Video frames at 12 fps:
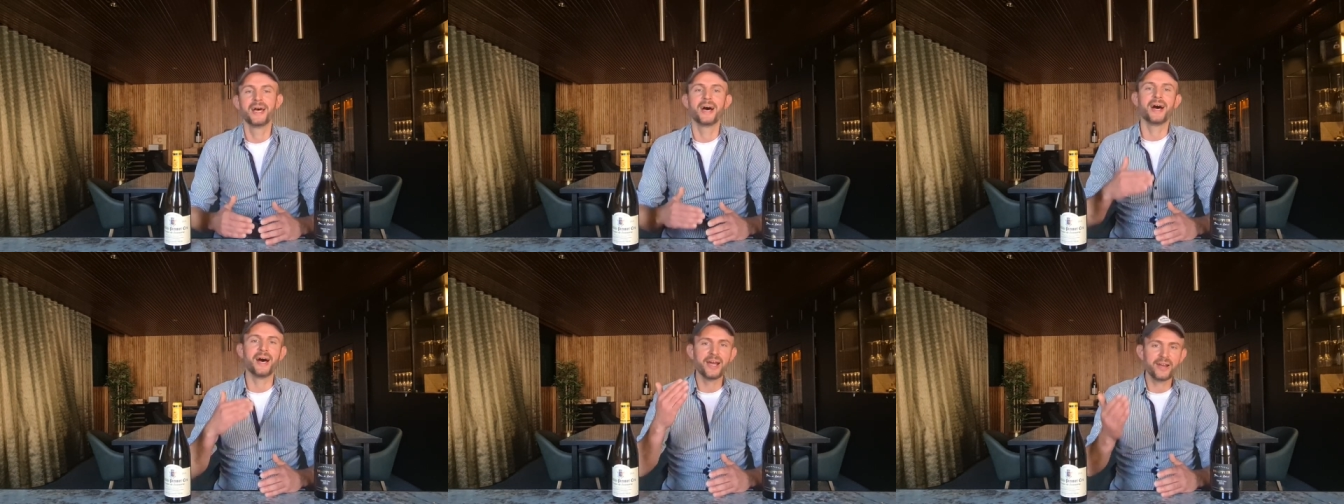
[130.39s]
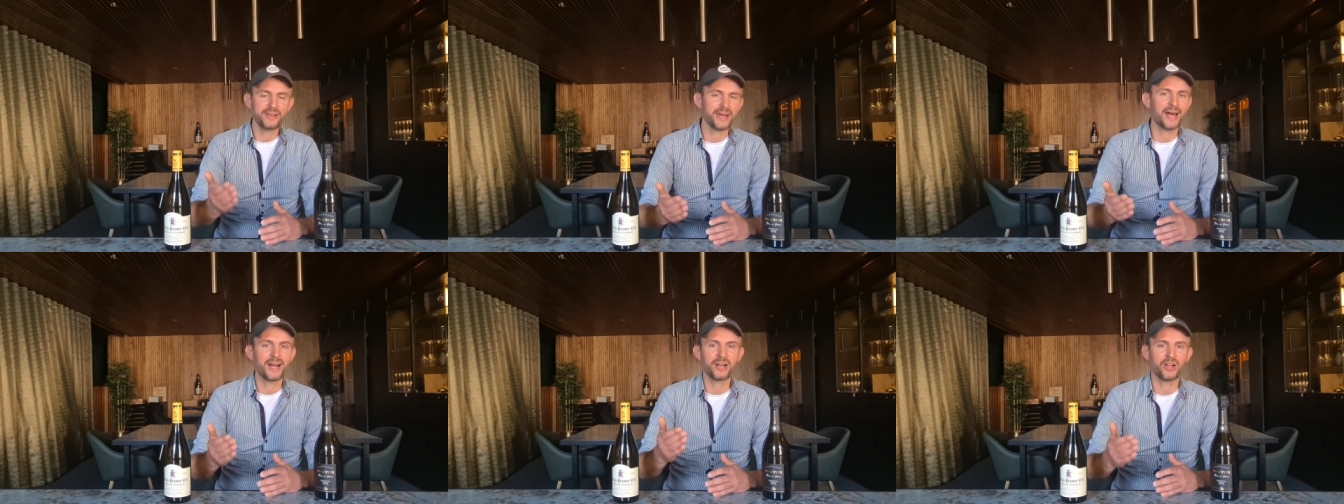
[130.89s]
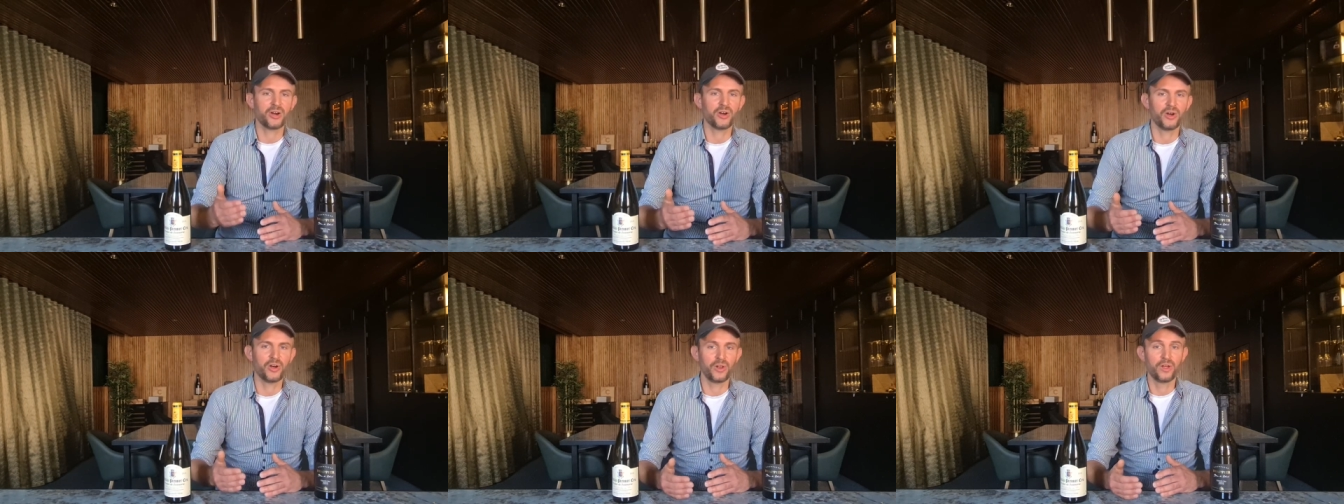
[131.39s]
high in
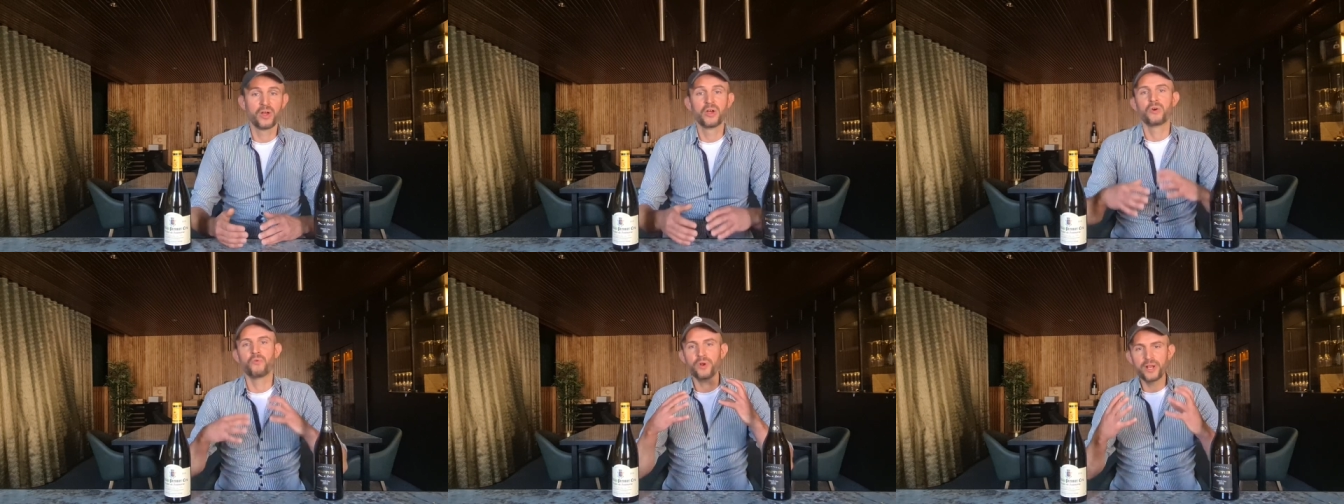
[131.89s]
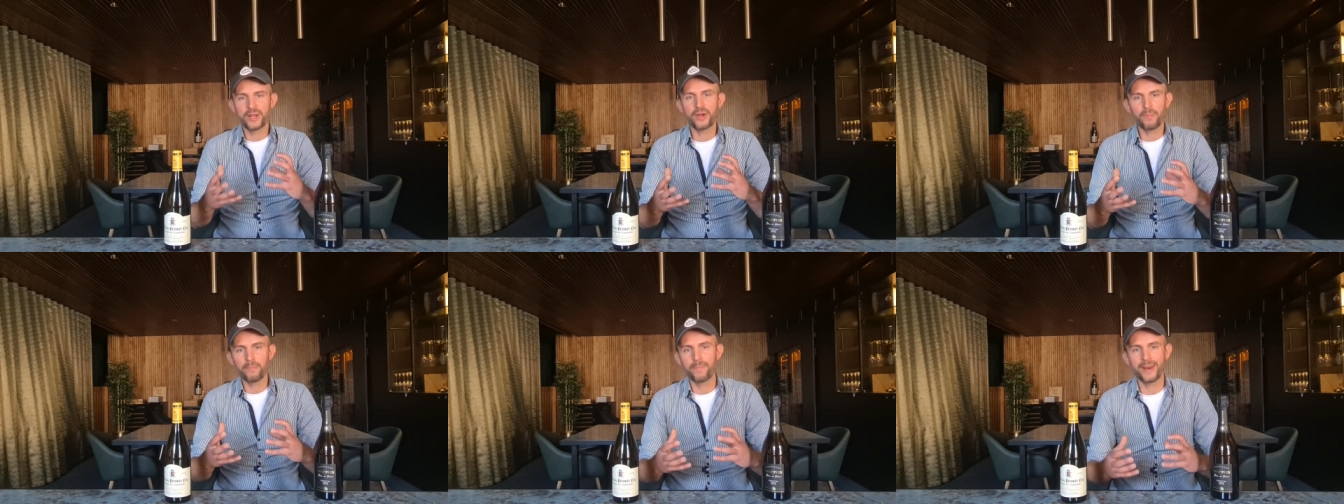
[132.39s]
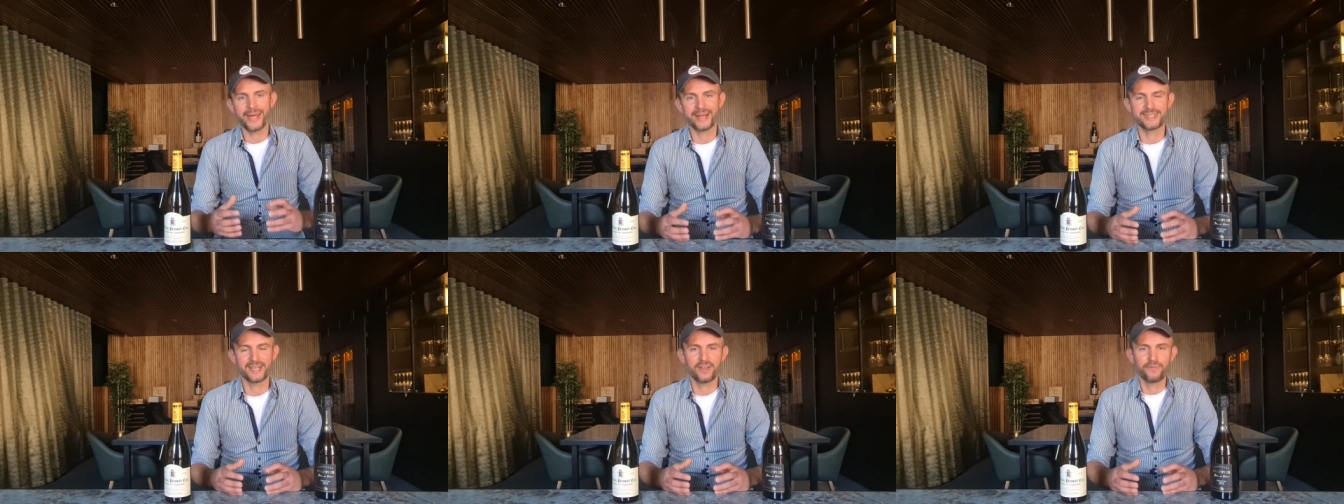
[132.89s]
alcohol, really
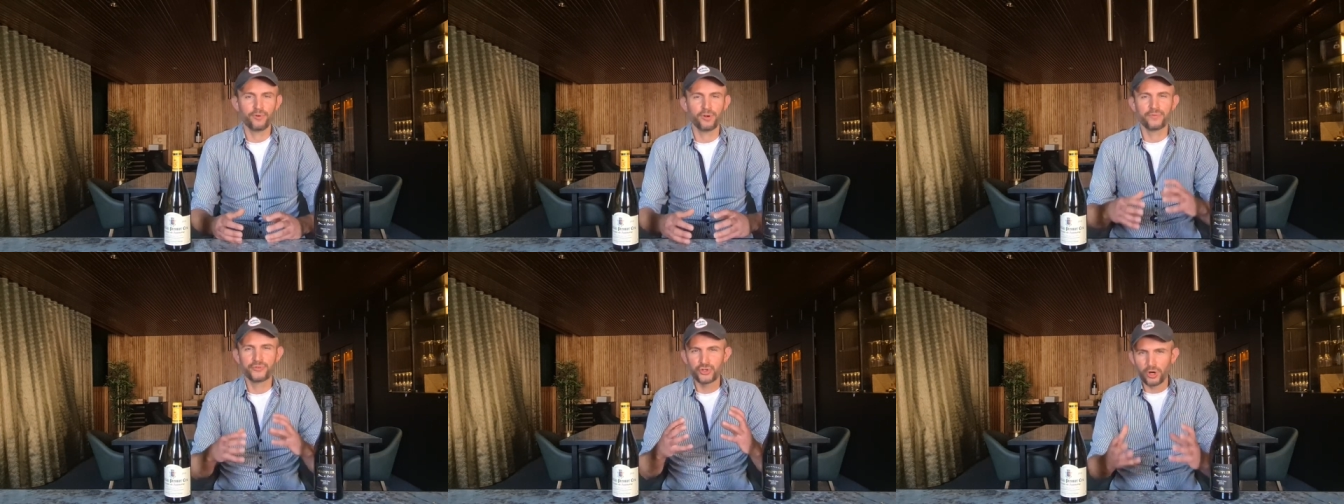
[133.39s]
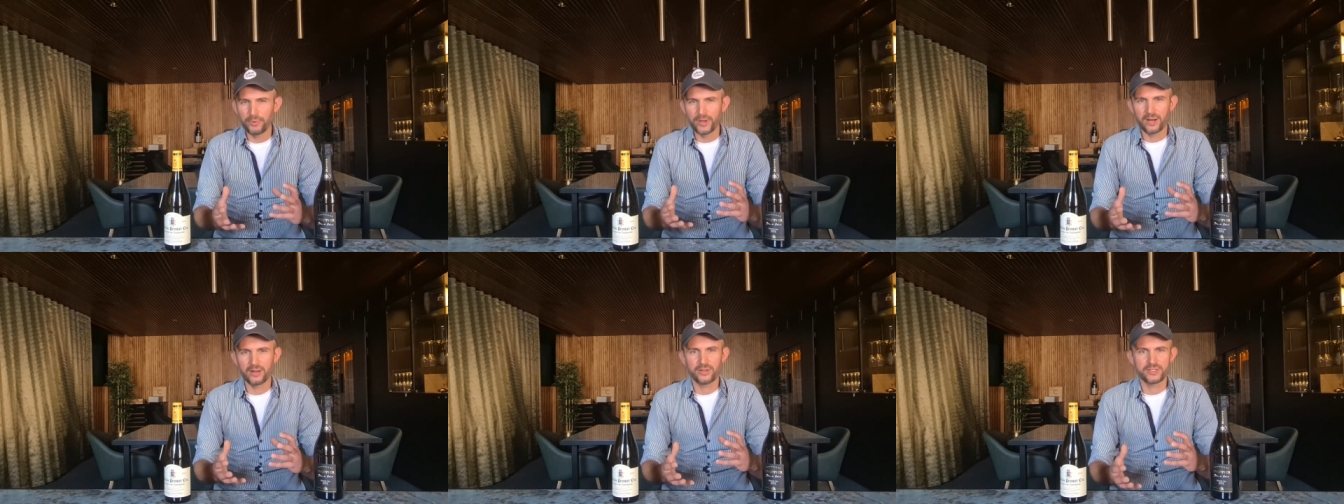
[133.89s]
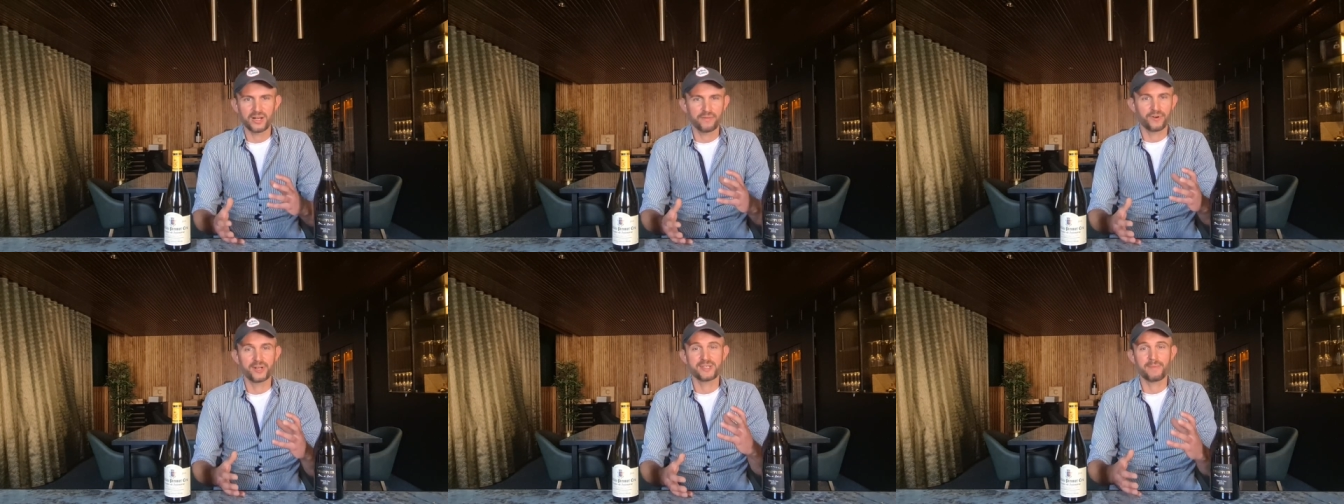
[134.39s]
complex and full of tropical notes, like
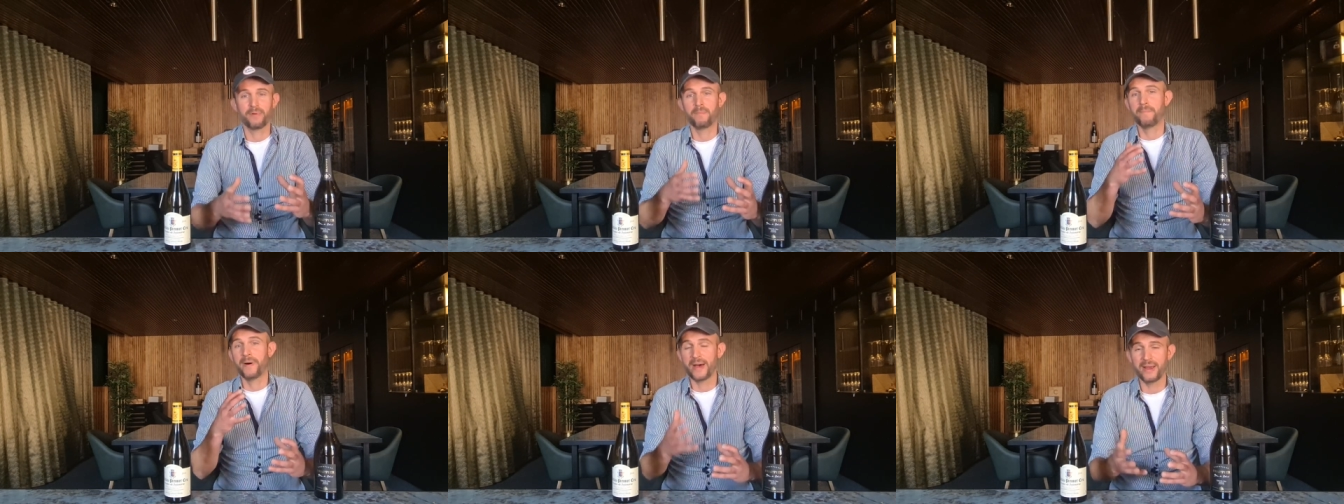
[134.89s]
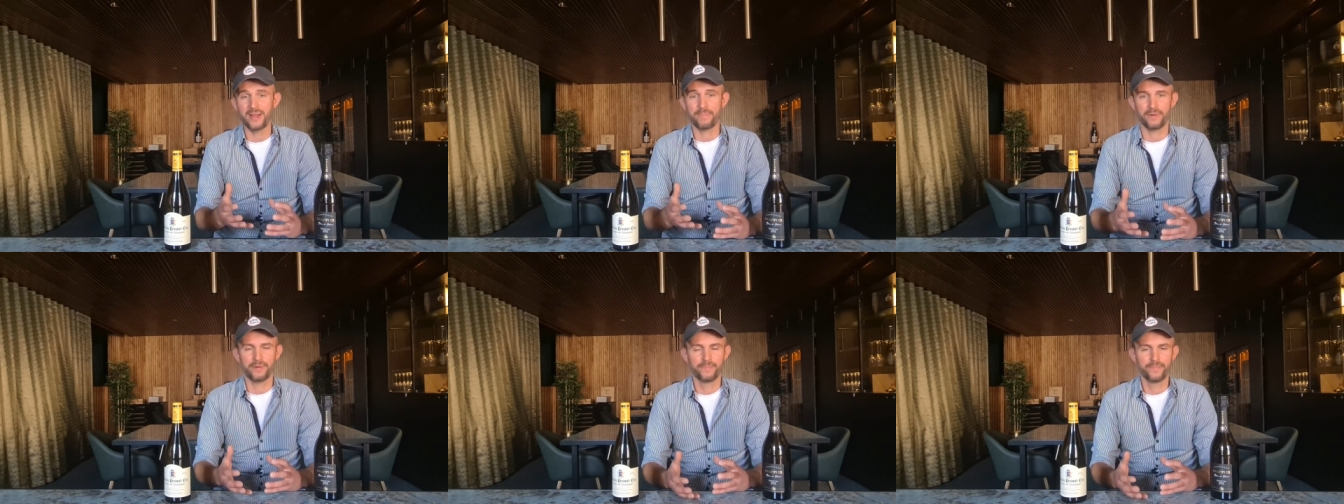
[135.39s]
for example pineapple.